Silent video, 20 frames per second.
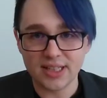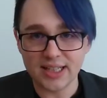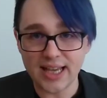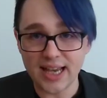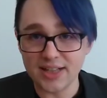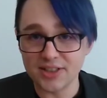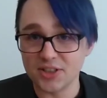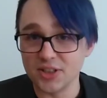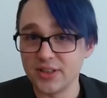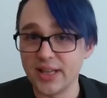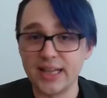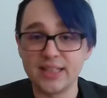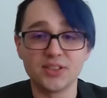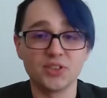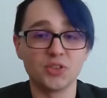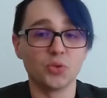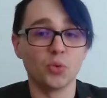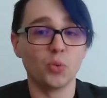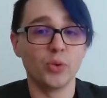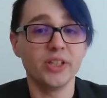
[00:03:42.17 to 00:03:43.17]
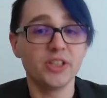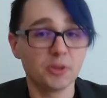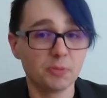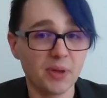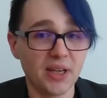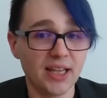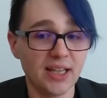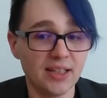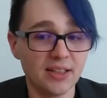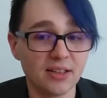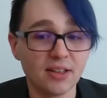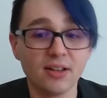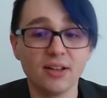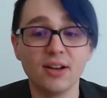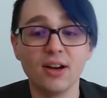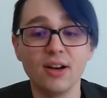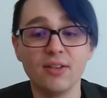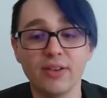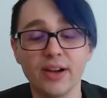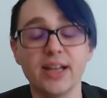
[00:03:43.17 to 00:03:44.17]
to get to that sweet speed
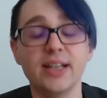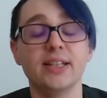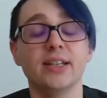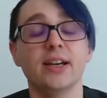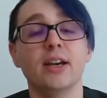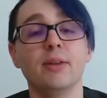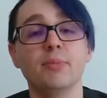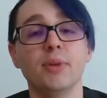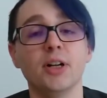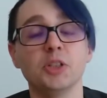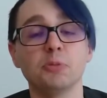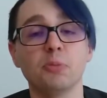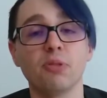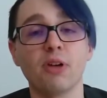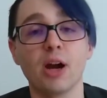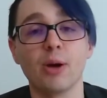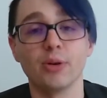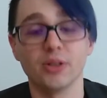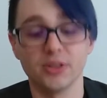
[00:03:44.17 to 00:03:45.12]
of 88 miles per